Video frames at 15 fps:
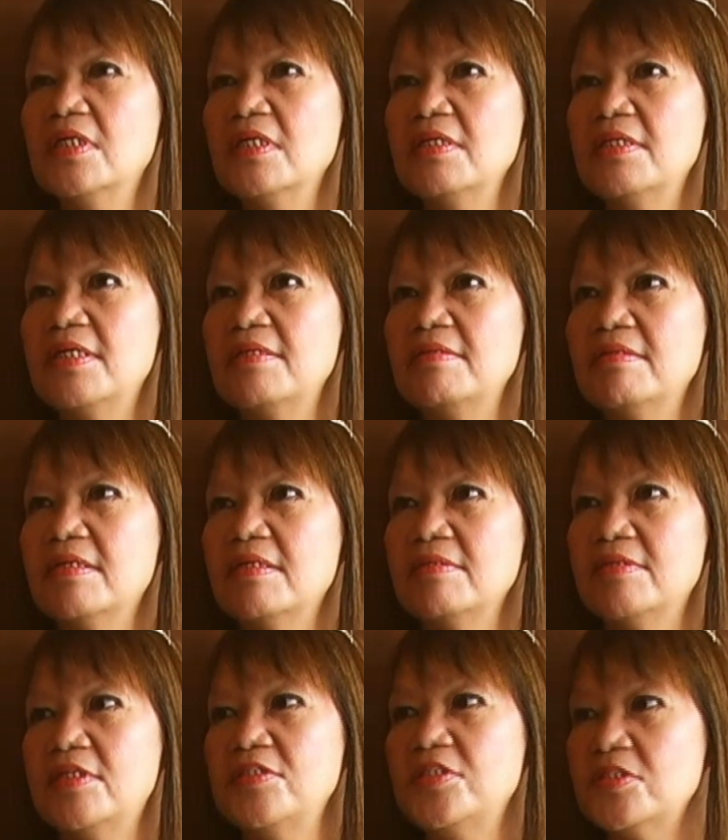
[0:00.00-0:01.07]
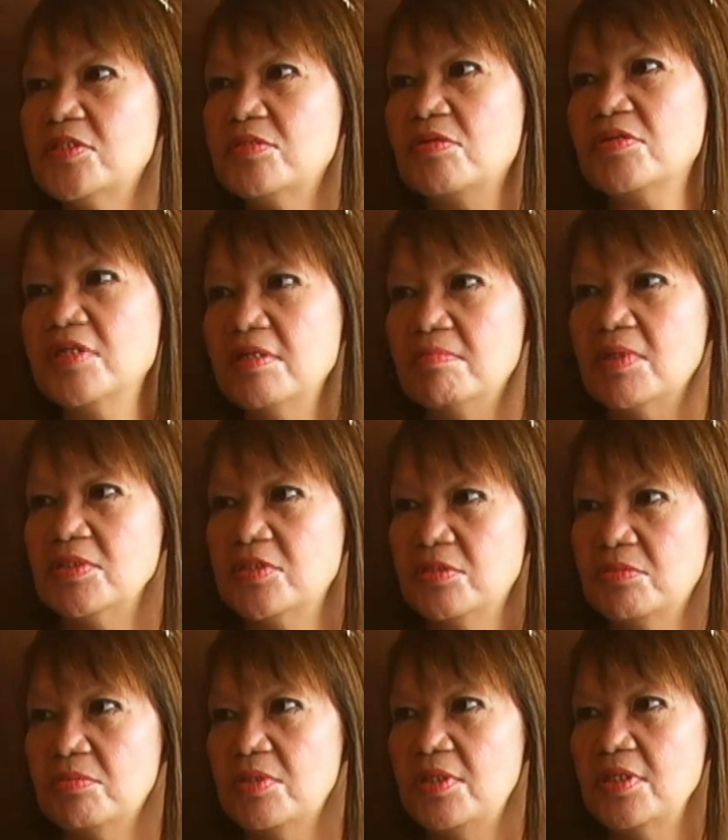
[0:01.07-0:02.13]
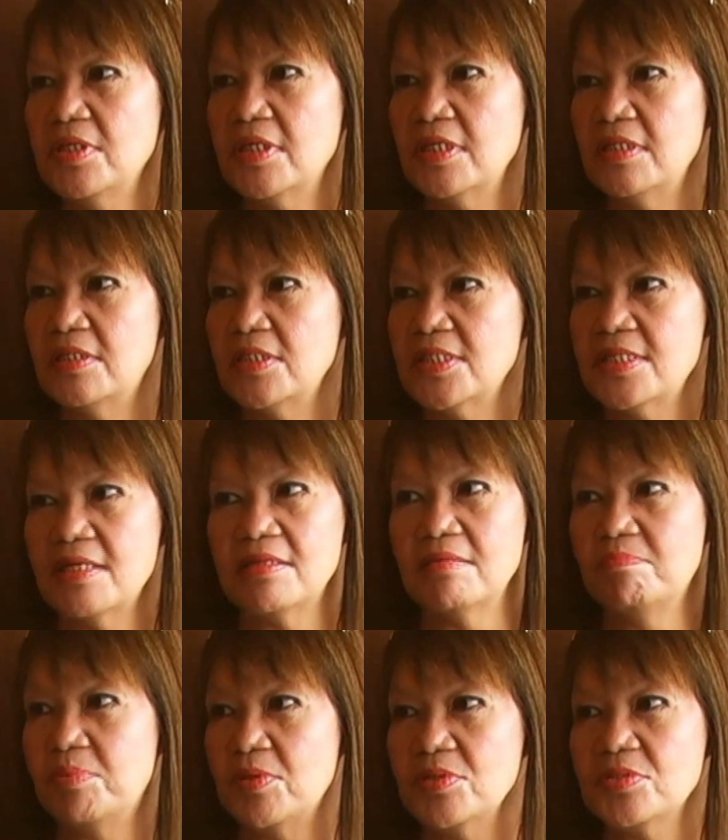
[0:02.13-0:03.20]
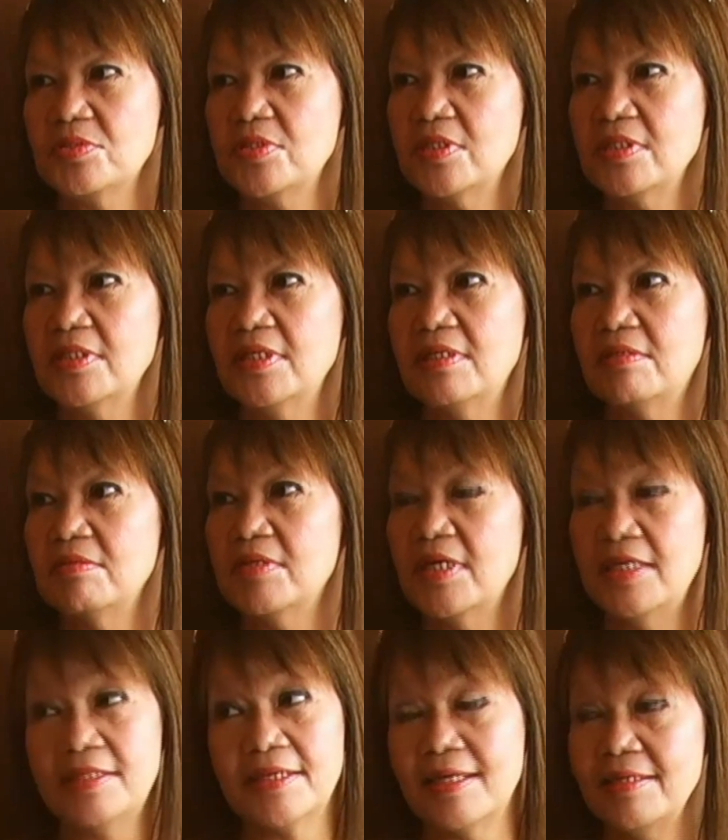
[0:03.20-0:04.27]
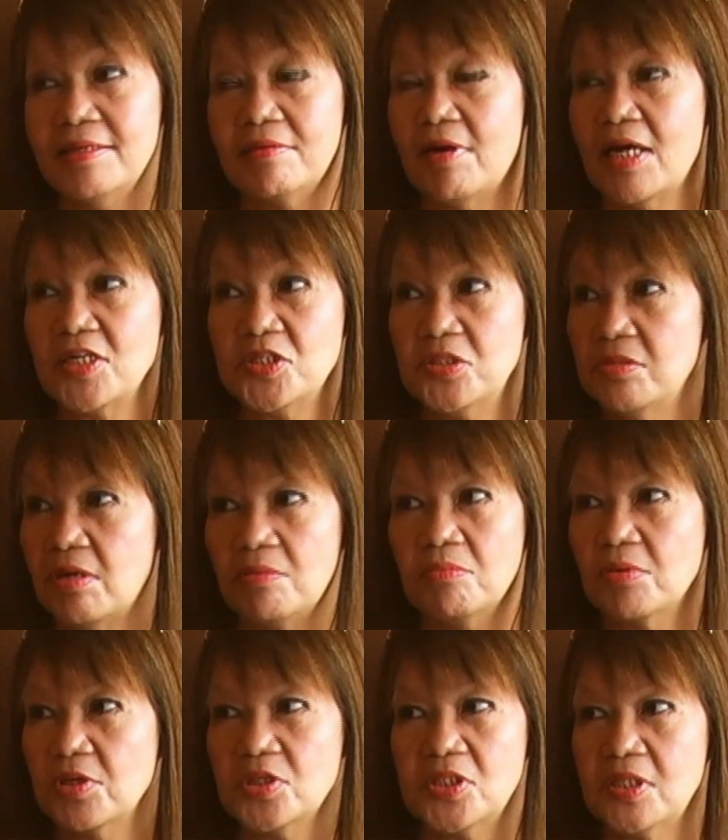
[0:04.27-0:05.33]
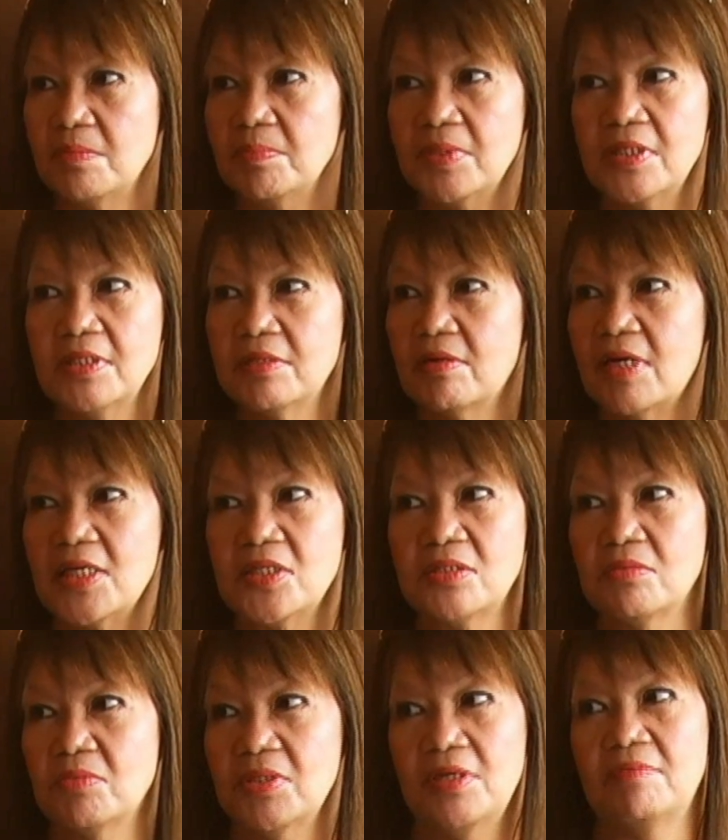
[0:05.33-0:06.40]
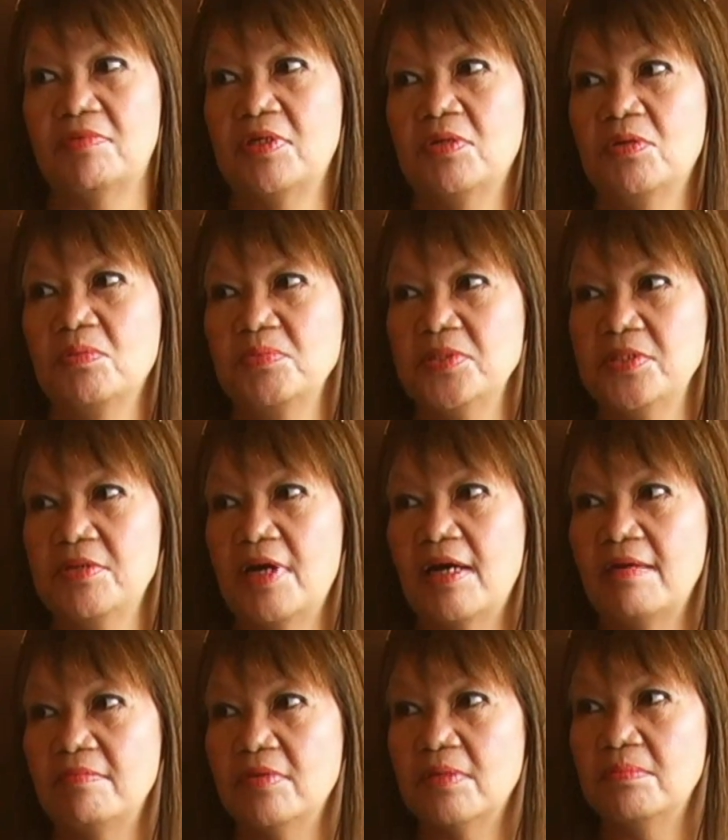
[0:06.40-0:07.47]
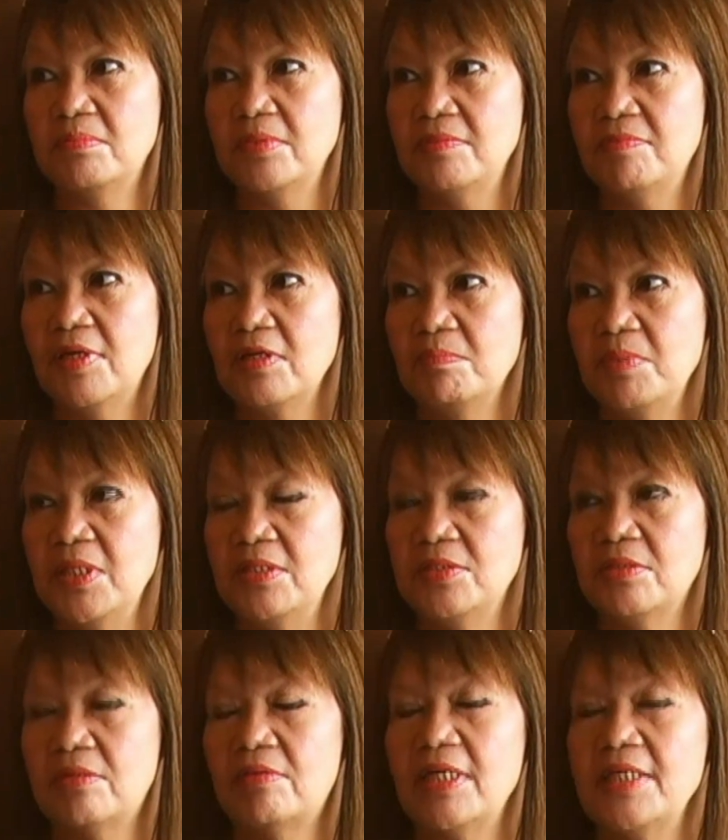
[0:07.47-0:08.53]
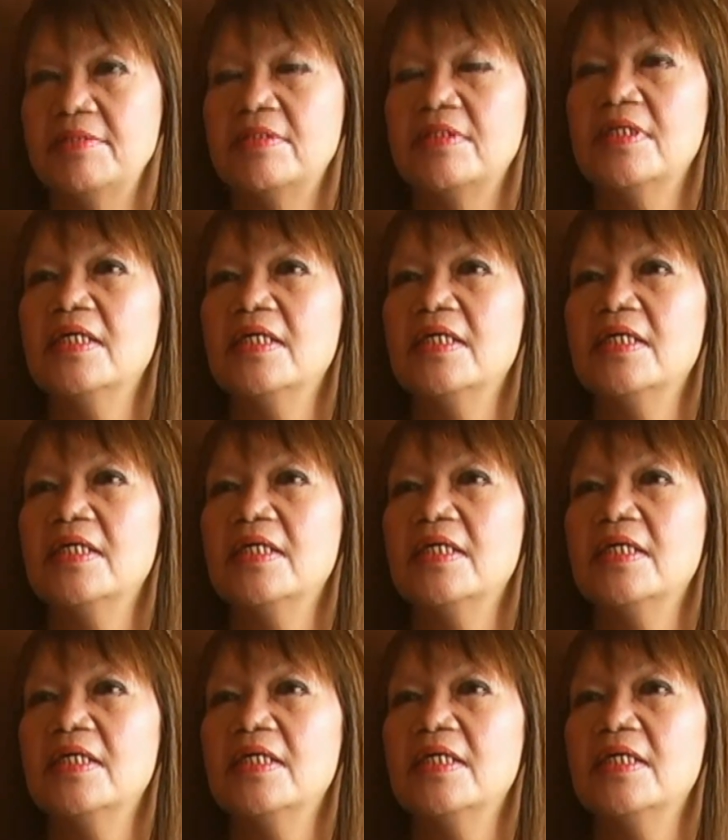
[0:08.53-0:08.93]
that they're just talking about your work and there's nothing personal here, okay, it can crush you. A workshop can crush whatever hopes you have of developing into a writer,